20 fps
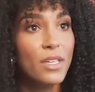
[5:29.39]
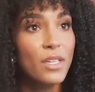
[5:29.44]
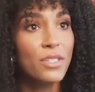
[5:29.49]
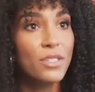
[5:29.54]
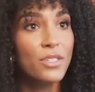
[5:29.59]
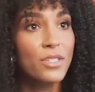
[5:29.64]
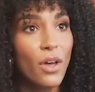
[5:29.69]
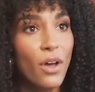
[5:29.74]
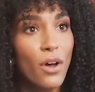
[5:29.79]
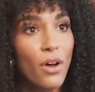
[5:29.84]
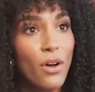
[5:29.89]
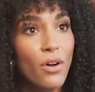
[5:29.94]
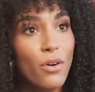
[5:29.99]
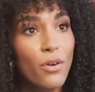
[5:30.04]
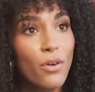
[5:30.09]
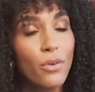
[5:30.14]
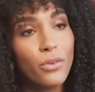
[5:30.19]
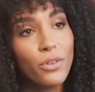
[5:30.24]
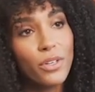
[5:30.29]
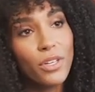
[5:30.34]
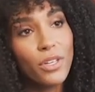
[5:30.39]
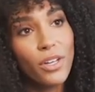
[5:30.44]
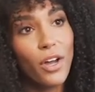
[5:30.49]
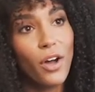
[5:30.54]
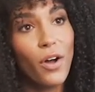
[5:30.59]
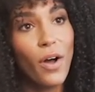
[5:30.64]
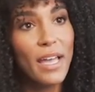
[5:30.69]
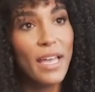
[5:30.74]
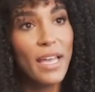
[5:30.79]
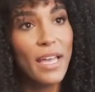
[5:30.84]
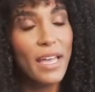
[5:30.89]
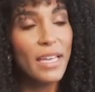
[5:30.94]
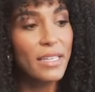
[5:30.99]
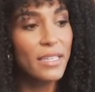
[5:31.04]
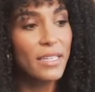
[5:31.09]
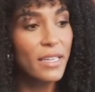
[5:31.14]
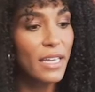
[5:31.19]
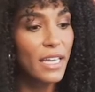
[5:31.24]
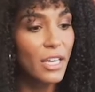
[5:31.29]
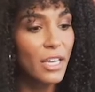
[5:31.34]
So, you know,
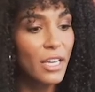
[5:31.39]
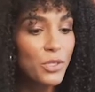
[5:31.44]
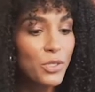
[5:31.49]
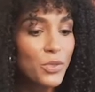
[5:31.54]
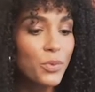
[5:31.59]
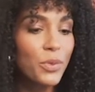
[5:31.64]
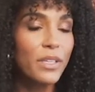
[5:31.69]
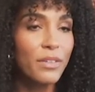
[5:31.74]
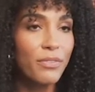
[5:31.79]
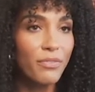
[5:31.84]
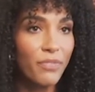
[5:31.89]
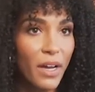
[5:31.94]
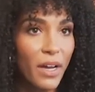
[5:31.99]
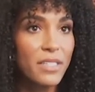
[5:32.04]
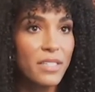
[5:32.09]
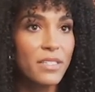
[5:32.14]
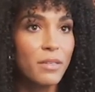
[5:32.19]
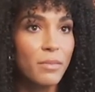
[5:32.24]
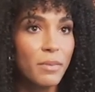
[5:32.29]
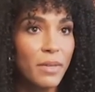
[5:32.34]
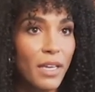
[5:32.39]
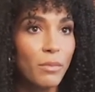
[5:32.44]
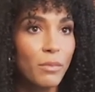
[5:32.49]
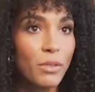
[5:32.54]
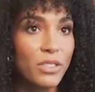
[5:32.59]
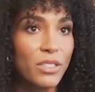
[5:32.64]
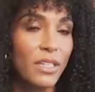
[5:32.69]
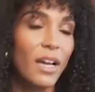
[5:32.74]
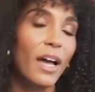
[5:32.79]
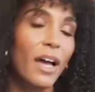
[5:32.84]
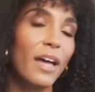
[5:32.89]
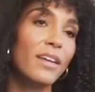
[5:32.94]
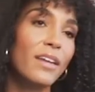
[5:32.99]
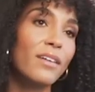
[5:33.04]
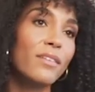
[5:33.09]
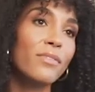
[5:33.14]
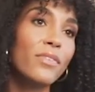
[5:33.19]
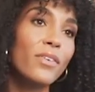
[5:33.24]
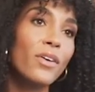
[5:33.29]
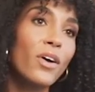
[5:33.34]
it, it, it was really fun to be able to kind
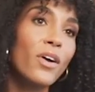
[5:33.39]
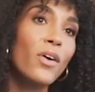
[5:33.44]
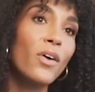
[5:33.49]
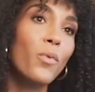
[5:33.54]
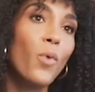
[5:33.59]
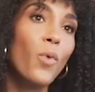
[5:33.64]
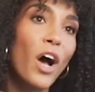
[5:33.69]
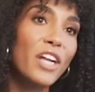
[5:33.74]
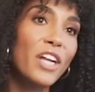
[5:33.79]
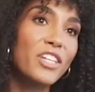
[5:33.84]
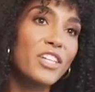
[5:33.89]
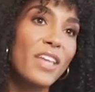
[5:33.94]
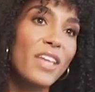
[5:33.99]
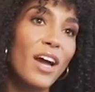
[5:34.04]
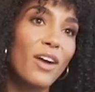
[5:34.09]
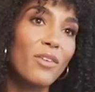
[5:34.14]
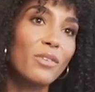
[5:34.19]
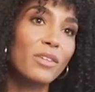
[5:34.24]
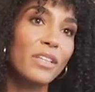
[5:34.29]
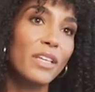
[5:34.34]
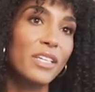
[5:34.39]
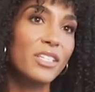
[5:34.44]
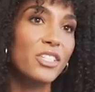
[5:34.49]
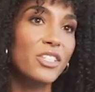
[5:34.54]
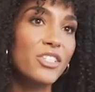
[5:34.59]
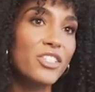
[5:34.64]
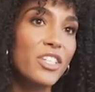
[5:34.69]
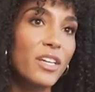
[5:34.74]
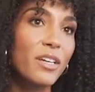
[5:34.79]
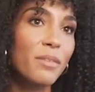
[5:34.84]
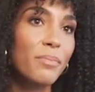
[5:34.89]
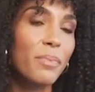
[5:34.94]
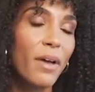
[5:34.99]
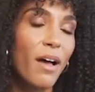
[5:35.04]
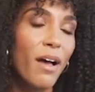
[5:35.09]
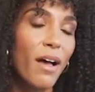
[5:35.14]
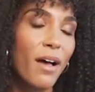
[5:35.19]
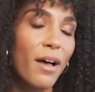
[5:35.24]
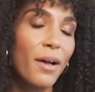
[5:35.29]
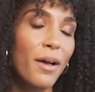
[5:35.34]
of watch that relationship
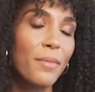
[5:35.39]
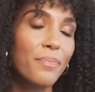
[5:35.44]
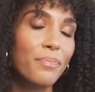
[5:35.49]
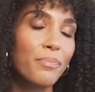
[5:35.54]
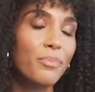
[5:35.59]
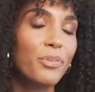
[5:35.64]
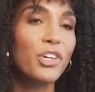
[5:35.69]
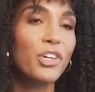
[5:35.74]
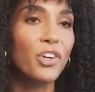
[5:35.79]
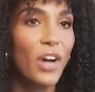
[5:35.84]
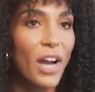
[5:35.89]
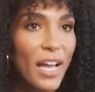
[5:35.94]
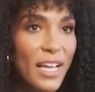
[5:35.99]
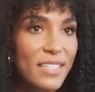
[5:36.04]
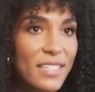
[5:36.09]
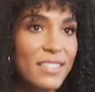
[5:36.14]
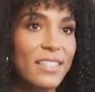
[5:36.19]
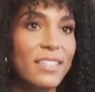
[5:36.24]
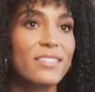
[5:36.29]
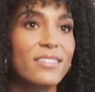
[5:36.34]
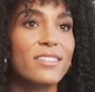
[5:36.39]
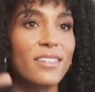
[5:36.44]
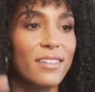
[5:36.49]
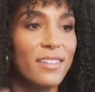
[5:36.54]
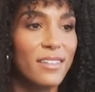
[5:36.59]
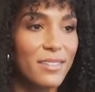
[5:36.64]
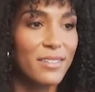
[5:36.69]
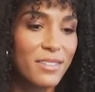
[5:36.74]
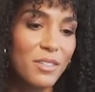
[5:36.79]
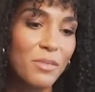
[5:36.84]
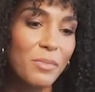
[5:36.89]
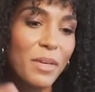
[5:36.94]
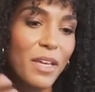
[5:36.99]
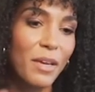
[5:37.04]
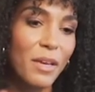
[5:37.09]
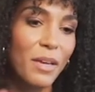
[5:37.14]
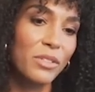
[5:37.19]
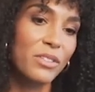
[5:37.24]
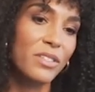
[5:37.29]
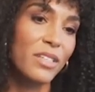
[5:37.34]
um, progress and to, to
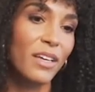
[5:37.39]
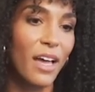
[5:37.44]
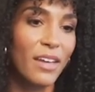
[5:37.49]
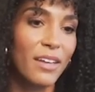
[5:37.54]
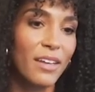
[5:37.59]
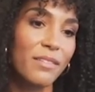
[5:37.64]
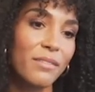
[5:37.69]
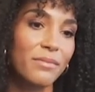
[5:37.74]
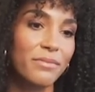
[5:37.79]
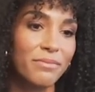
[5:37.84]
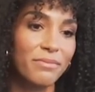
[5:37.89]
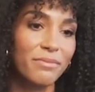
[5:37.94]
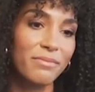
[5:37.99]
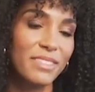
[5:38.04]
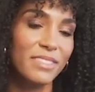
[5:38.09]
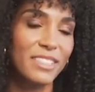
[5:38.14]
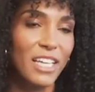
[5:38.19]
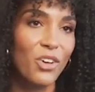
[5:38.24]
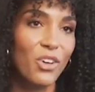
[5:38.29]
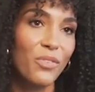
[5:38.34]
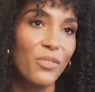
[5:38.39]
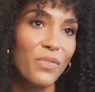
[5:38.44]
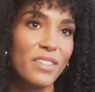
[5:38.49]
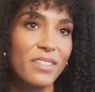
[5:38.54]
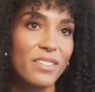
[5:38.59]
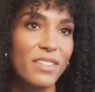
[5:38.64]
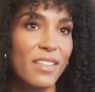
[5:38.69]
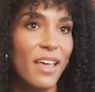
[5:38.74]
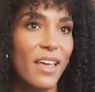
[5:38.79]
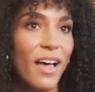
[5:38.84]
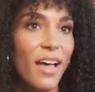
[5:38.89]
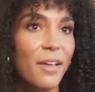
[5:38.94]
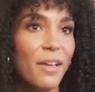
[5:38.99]
be able to kind of delve into that.